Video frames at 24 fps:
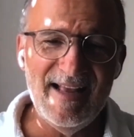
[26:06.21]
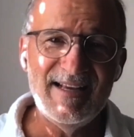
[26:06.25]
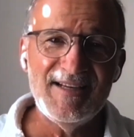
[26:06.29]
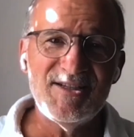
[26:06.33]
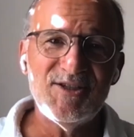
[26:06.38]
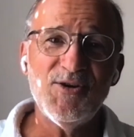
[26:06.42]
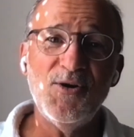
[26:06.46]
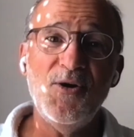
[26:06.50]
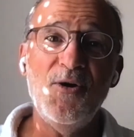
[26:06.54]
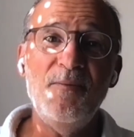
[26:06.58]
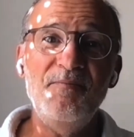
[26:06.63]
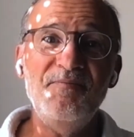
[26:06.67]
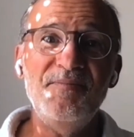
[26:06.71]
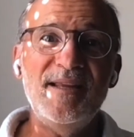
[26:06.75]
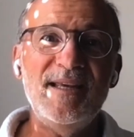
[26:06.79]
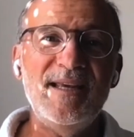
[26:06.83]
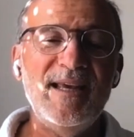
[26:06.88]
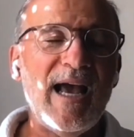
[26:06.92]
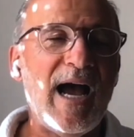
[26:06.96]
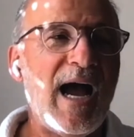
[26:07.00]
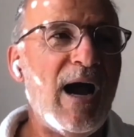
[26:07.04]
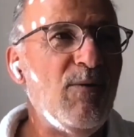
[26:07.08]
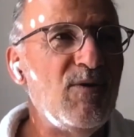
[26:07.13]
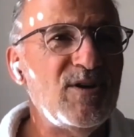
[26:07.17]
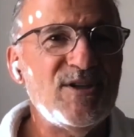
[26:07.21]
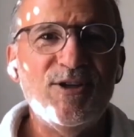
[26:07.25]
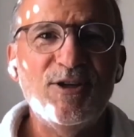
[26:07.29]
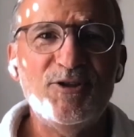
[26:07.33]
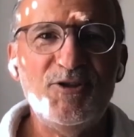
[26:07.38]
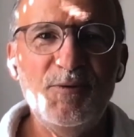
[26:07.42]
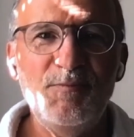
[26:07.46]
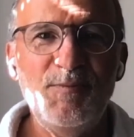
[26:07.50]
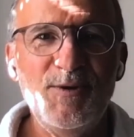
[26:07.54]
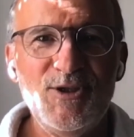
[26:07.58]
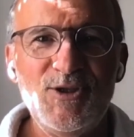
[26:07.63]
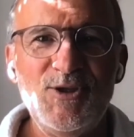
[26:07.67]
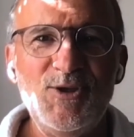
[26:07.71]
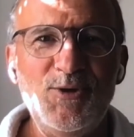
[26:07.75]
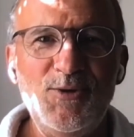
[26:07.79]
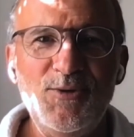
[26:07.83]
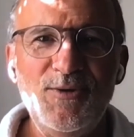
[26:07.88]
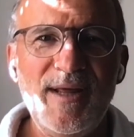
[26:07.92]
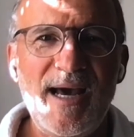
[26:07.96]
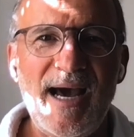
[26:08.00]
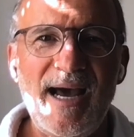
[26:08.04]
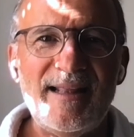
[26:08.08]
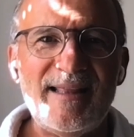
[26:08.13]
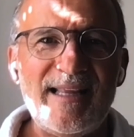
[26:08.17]
So I was not supposed to
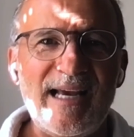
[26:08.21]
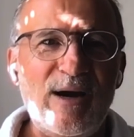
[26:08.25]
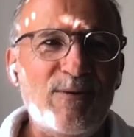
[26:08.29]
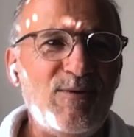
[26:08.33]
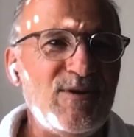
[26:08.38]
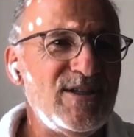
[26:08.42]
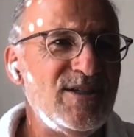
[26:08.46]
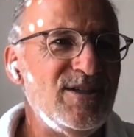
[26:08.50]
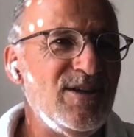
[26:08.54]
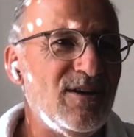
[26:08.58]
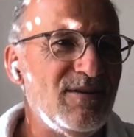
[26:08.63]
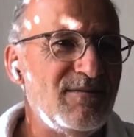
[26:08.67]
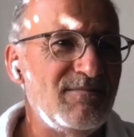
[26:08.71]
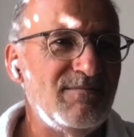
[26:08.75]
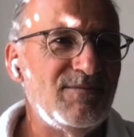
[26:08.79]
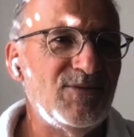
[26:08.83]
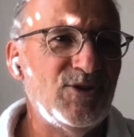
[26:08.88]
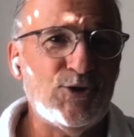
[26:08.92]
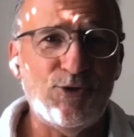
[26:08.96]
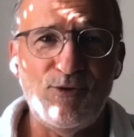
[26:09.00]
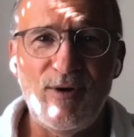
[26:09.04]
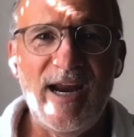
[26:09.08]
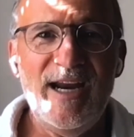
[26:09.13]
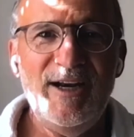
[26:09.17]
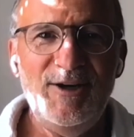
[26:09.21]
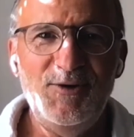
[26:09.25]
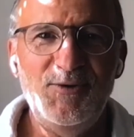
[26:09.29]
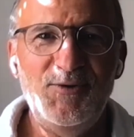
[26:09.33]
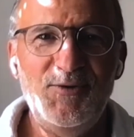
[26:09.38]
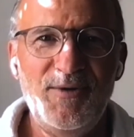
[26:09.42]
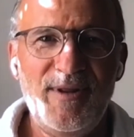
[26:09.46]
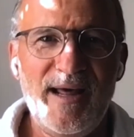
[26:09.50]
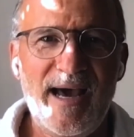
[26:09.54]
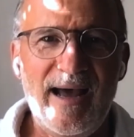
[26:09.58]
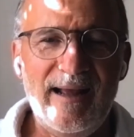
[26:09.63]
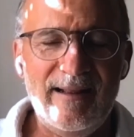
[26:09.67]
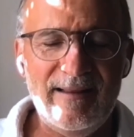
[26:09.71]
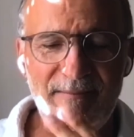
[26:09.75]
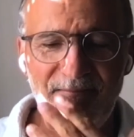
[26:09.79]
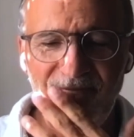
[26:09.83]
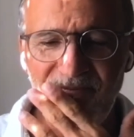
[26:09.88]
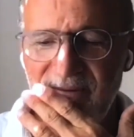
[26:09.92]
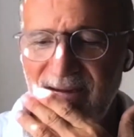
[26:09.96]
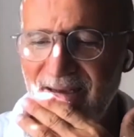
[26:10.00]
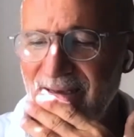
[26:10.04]
do that. I was not trained to do that.